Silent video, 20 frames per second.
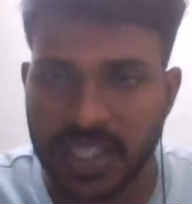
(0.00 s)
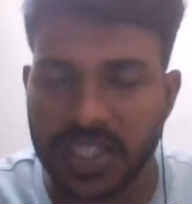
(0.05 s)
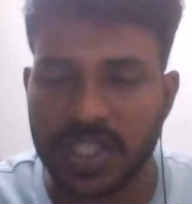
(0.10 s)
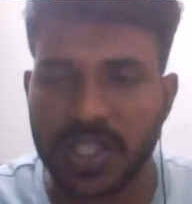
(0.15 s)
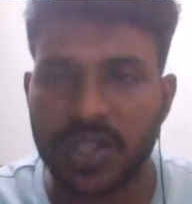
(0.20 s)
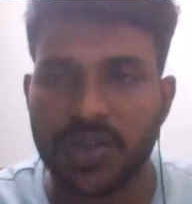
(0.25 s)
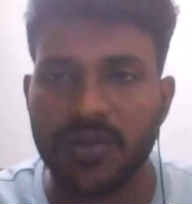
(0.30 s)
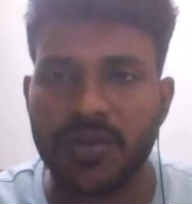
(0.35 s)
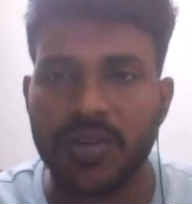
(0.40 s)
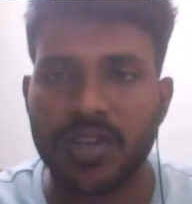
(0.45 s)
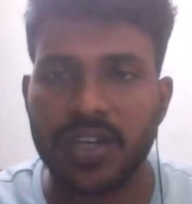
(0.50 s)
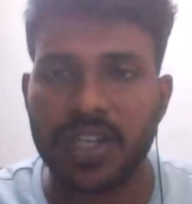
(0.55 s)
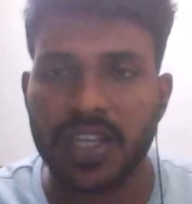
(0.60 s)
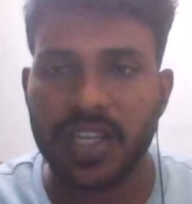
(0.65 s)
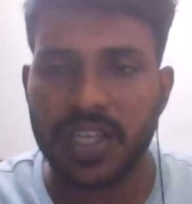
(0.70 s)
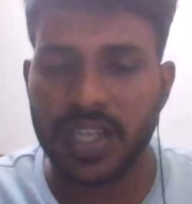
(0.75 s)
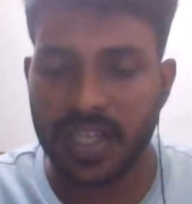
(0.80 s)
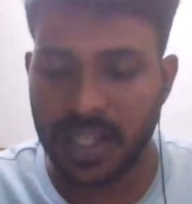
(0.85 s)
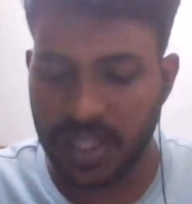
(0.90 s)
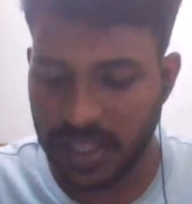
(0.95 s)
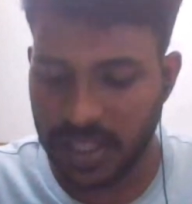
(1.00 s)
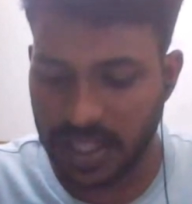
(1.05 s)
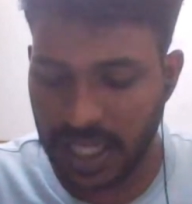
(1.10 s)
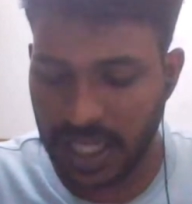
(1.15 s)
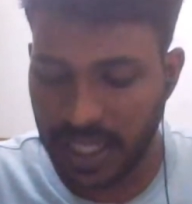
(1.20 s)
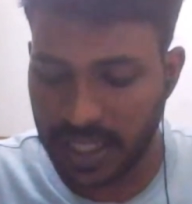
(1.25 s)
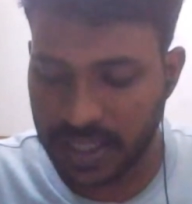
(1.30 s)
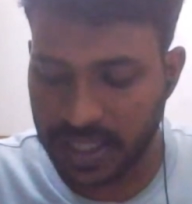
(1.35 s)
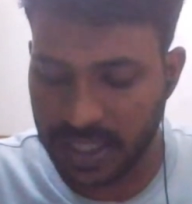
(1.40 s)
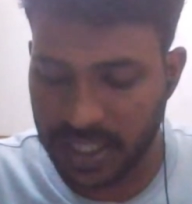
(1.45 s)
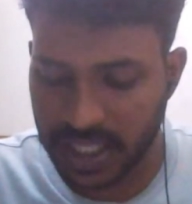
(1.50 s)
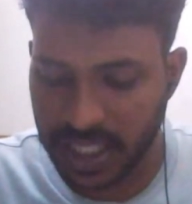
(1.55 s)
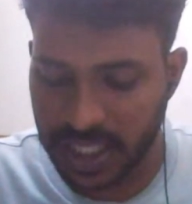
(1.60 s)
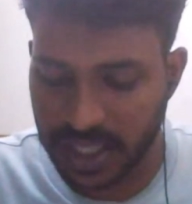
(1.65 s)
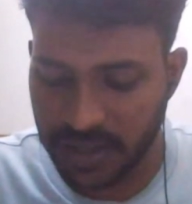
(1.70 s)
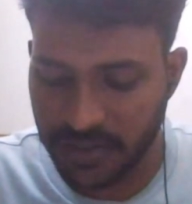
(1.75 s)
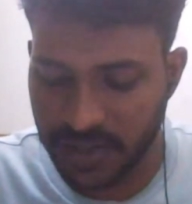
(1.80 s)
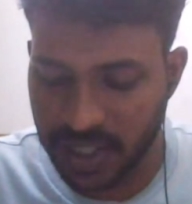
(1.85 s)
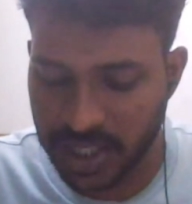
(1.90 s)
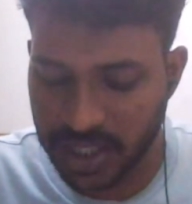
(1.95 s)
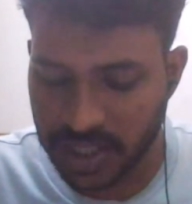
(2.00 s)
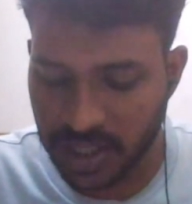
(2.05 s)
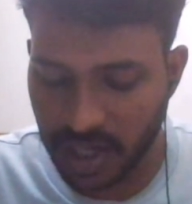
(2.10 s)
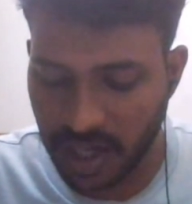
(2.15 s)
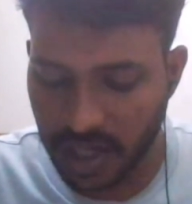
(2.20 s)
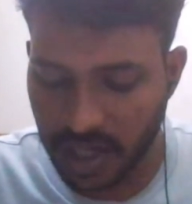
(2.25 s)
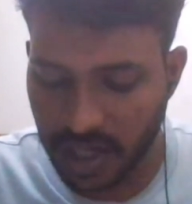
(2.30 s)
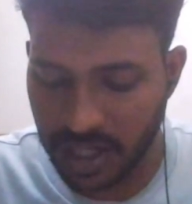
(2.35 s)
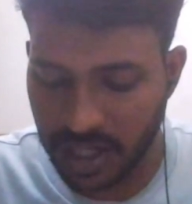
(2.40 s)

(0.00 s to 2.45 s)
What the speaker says: The next clock pulse, it will not